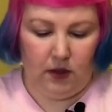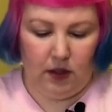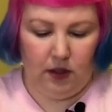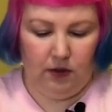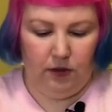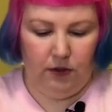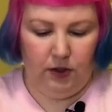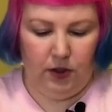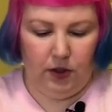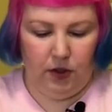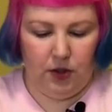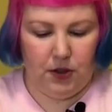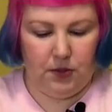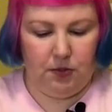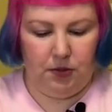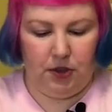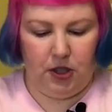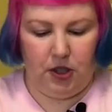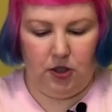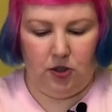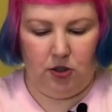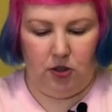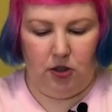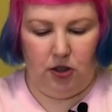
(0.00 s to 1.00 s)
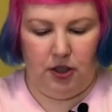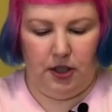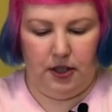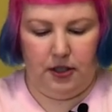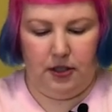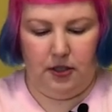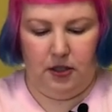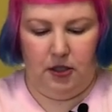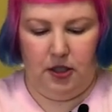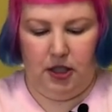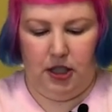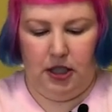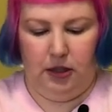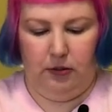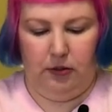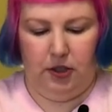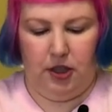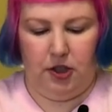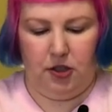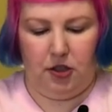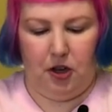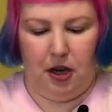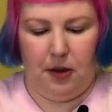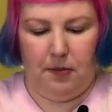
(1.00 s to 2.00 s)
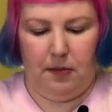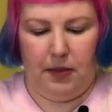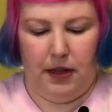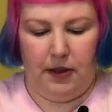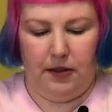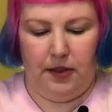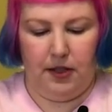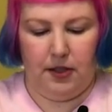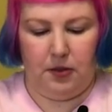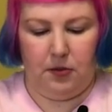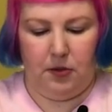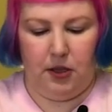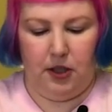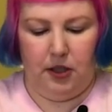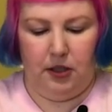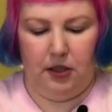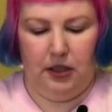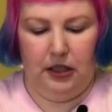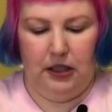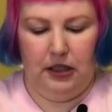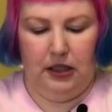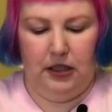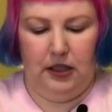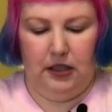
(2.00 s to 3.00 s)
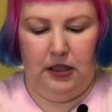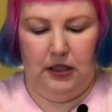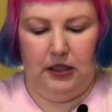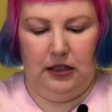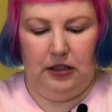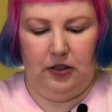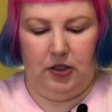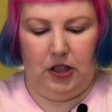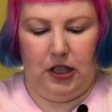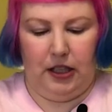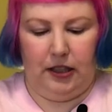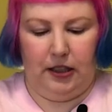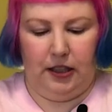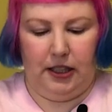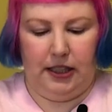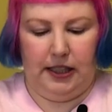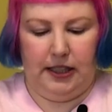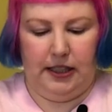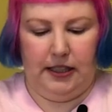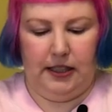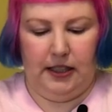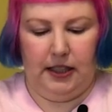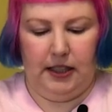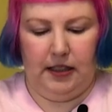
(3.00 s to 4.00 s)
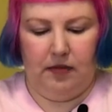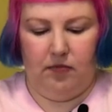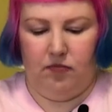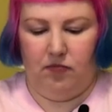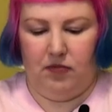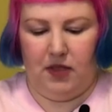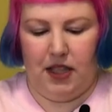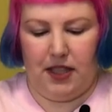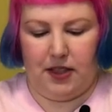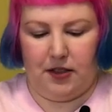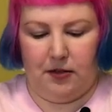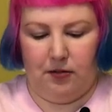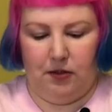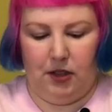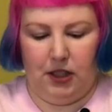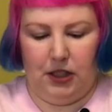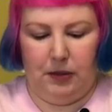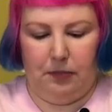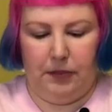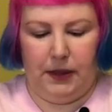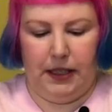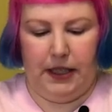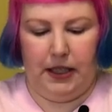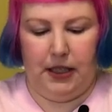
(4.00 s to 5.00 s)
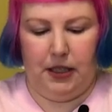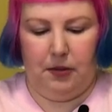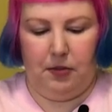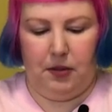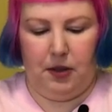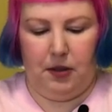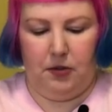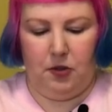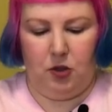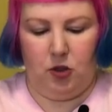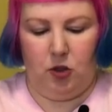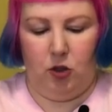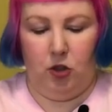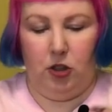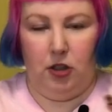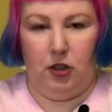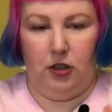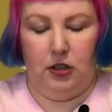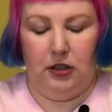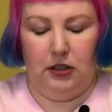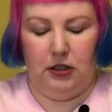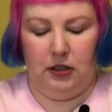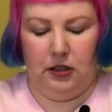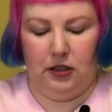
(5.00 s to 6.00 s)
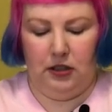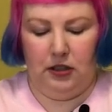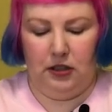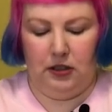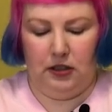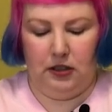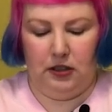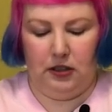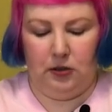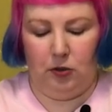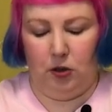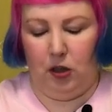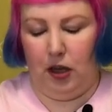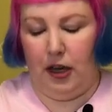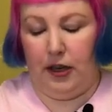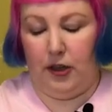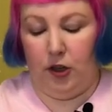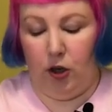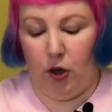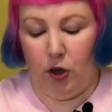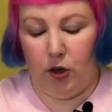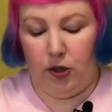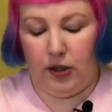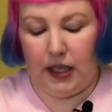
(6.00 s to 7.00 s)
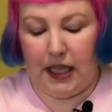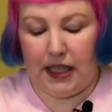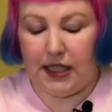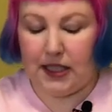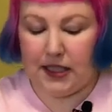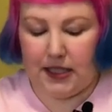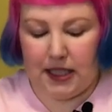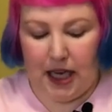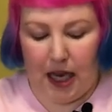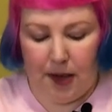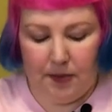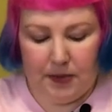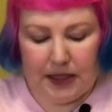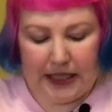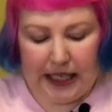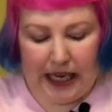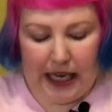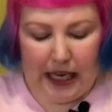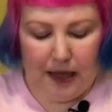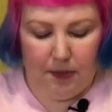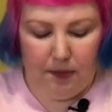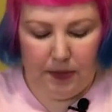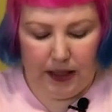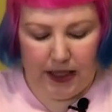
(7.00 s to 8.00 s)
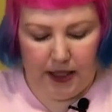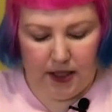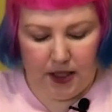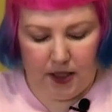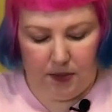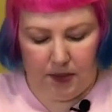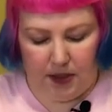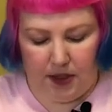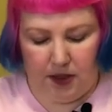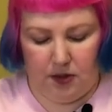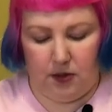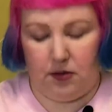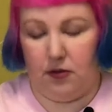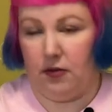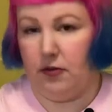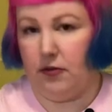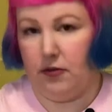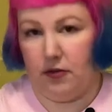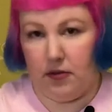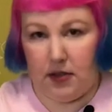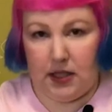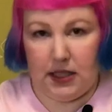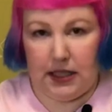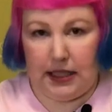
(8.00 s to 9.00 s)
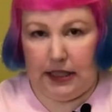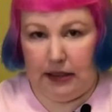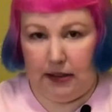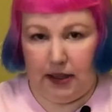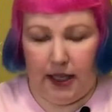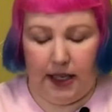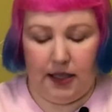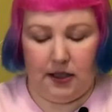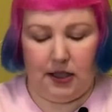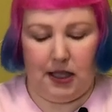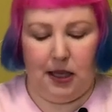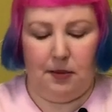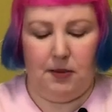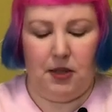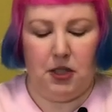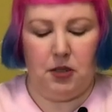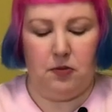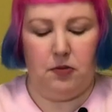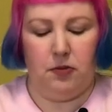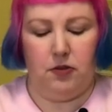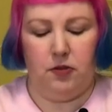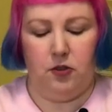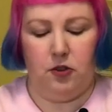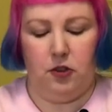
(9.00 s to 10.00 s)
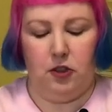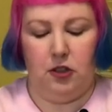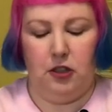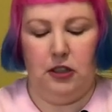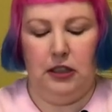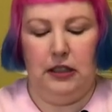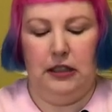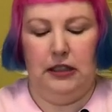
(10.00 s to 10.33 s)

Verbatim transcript: feels pretty strong and sturdy. When I try and bend this one gently, it doesn't really bend, but I'm sure well, I know that the tabs can bend because we've seen that damage before,